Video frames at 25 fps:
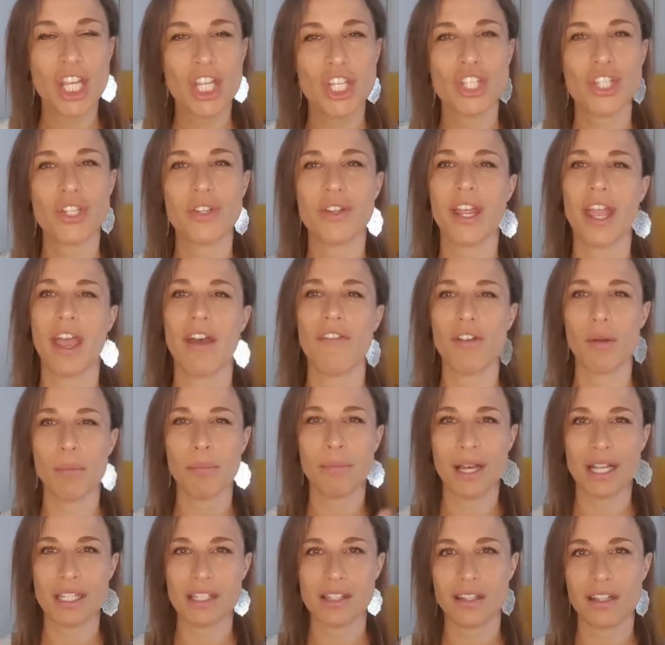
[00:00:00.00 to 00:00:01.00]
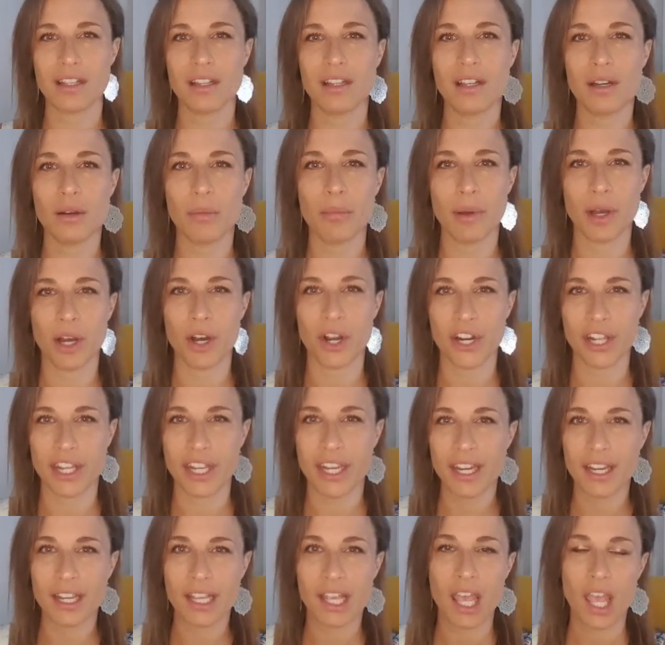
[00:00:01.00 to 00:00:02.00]
so they have a muscular
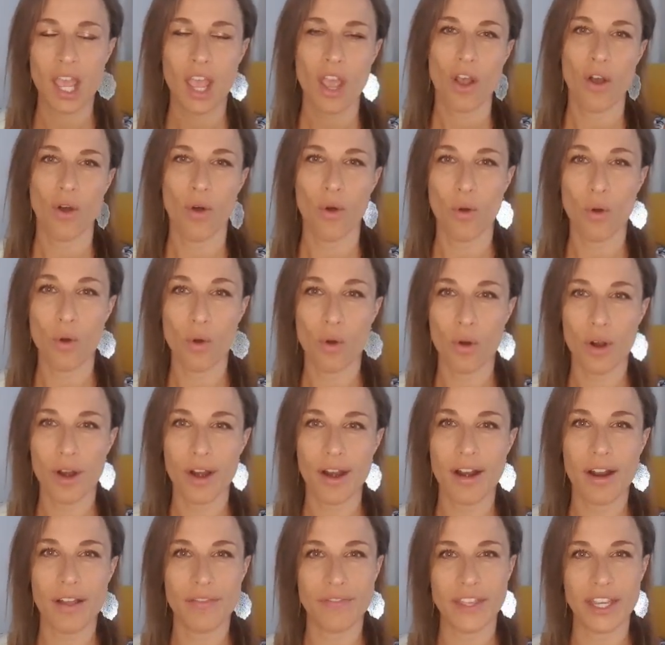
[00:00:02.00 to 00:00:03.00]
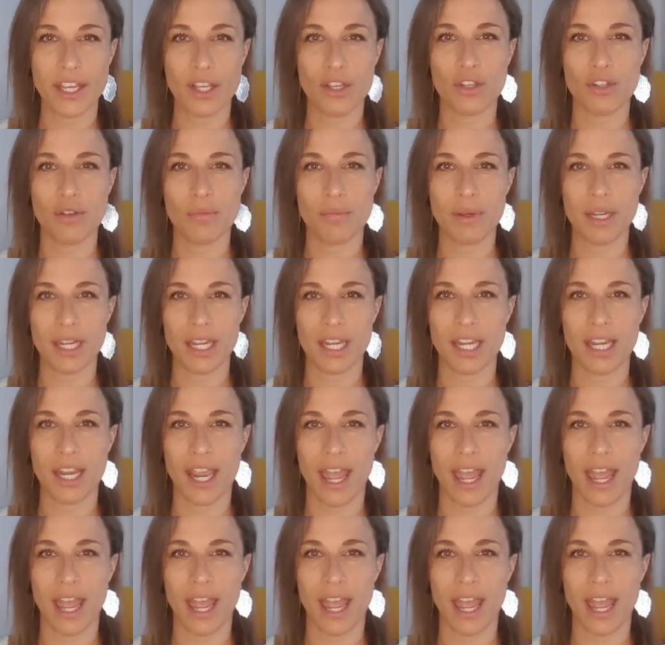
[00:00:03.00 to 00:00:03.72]
body, or they could be